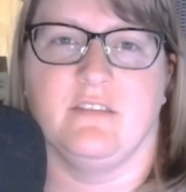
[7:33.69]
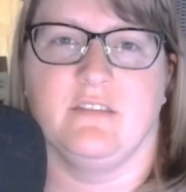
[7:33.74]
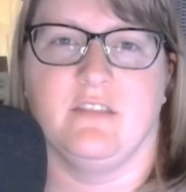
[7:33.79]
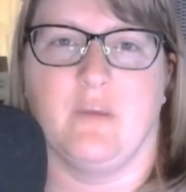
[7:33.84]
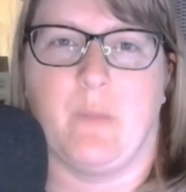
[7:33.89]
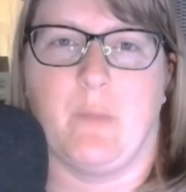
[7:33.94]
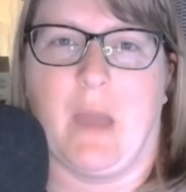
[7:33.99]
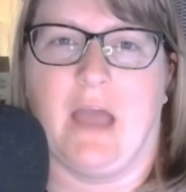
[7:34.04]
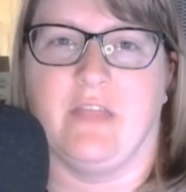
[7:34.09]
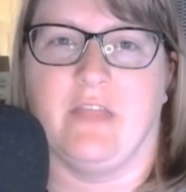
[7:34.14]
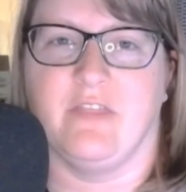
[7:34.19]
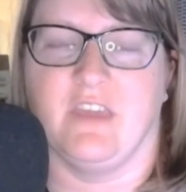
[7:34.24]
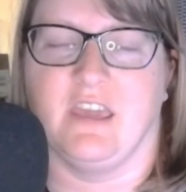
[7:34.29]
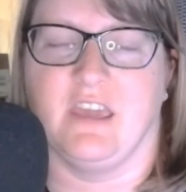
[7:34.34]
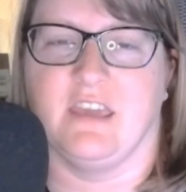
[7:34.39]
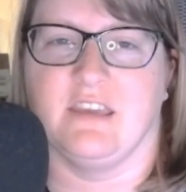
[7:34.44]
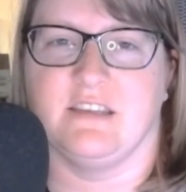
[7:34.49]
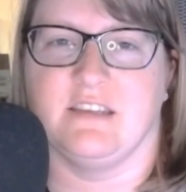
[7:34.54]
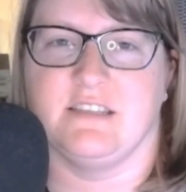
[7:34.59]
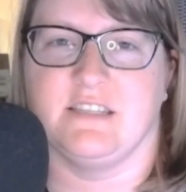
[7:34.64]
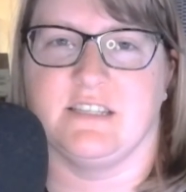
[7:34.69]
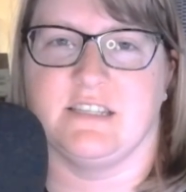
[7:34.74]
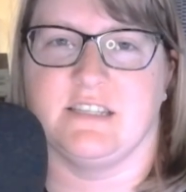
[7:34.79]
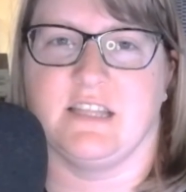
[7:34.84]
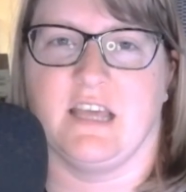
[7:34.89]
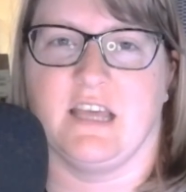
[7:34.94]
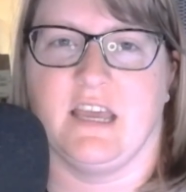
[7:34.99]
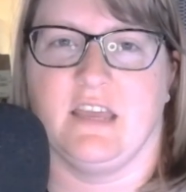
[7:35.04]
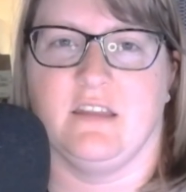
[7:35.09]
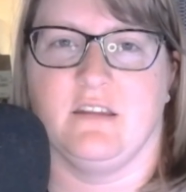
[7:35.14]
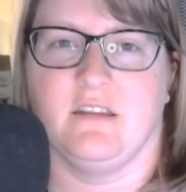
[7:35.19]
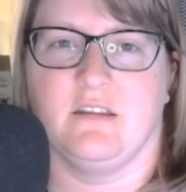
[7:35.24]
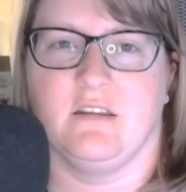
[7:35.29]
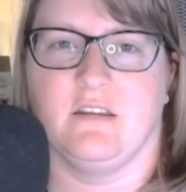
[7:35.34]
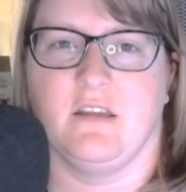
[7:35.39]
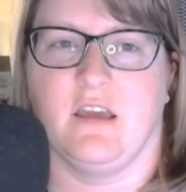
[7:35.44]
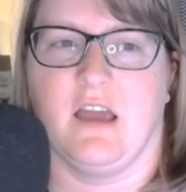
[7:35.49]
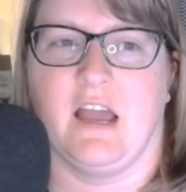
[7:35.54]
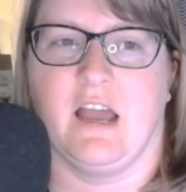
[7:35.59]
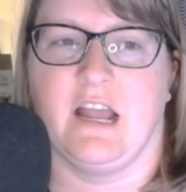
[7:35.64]
The bad thing is that
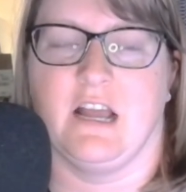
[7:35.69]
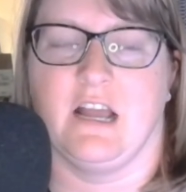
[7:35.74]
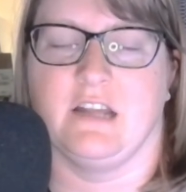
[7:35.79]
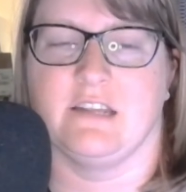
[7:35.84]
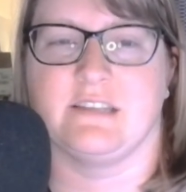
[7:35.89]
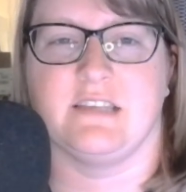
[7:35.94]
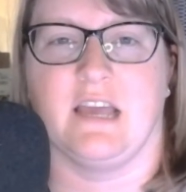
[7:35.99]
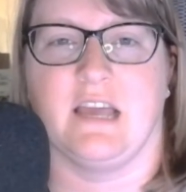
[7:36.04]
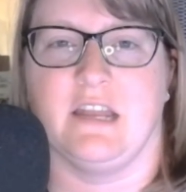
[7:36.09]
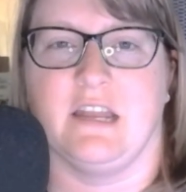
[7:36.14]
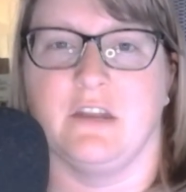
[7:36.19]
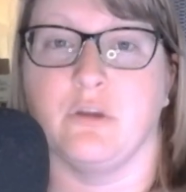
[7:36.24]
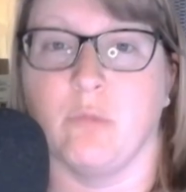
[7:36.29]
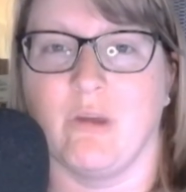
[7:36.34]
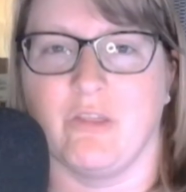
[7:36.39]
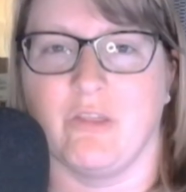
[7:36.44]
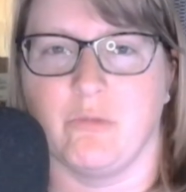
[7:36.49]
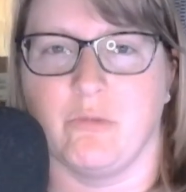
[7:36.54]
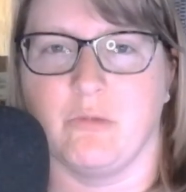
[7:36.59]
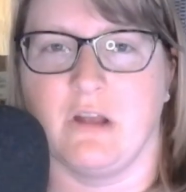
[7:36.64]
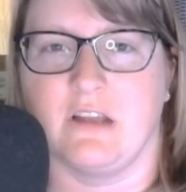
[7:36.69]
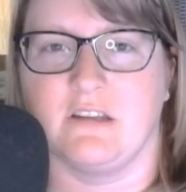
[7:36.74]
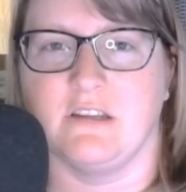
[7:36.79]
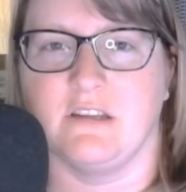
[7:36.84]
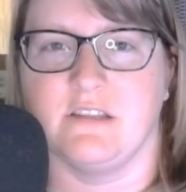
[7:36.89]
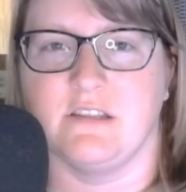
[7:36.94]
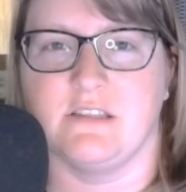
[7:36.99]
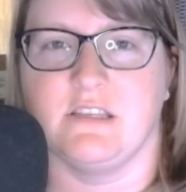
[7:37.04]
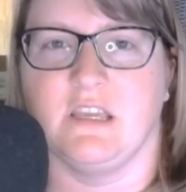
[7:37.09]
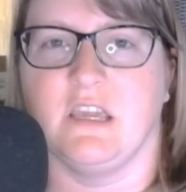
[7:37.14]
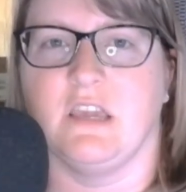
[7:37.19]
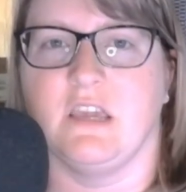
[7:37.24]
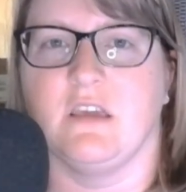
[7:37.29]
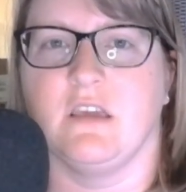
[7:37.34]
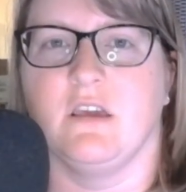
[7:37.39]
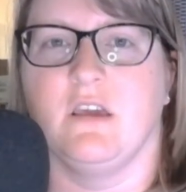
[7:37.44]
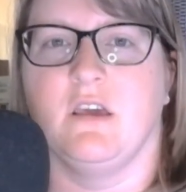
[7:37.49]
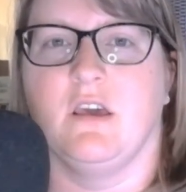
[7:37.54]
I got excited about the pregnancy.